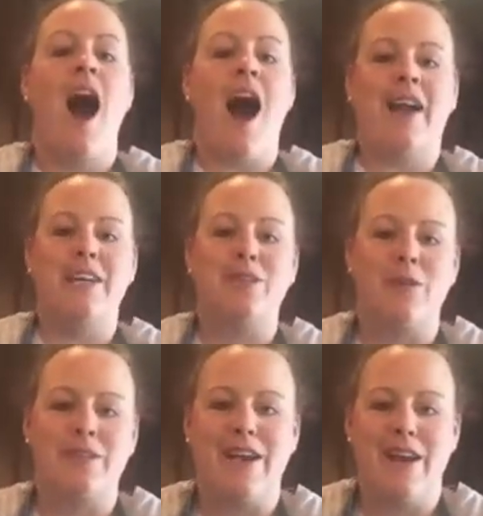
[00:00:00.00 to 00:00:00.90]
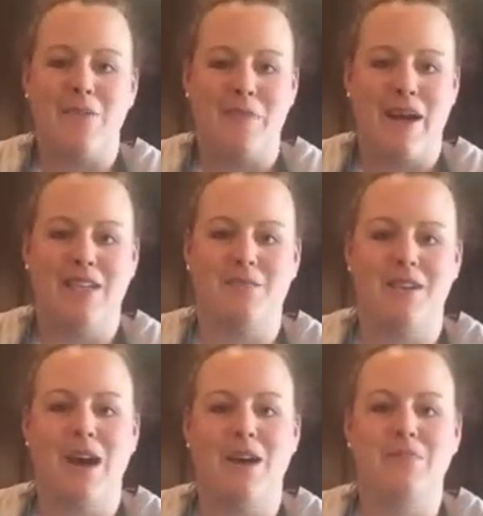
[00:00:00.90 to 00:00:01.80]
I get so excited when my husband
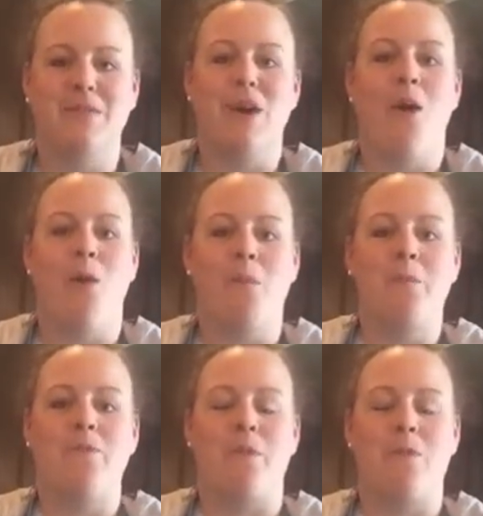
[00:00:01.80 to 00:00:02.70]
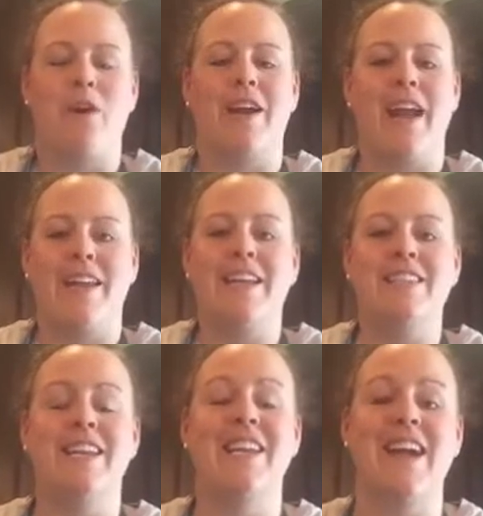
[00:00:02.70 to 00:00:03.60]
comes home from work and he
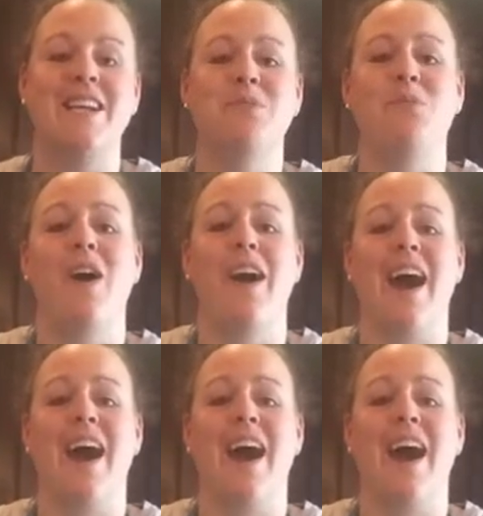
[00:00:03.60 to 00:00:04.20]
said, guess what?